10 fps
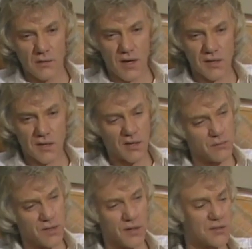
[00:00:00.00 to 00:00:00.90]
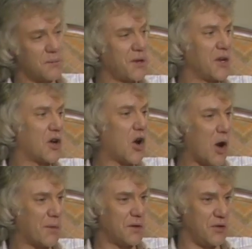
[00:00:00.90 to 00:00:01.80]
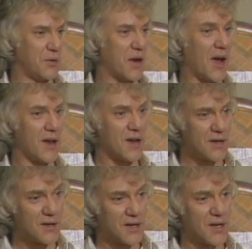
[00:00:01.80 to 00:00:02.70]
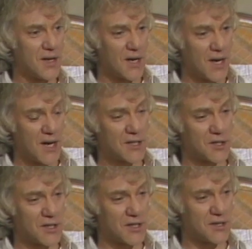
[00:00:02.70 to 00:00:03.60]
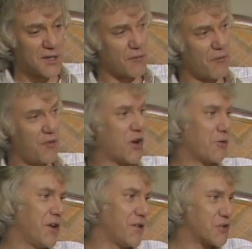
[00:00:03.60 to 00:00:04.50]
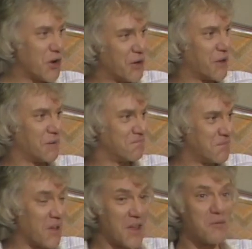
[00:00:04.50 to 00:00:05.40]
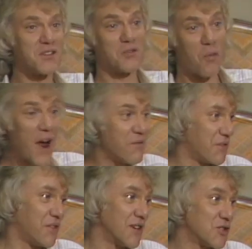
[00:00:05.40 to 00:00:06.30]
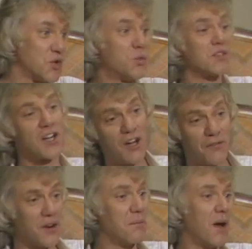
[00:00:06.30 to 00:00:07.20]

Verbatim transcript: well, he said we got something in common, you and I, and uh, he said Vickery Turner. Now that was a wife of his who was a girlfriend of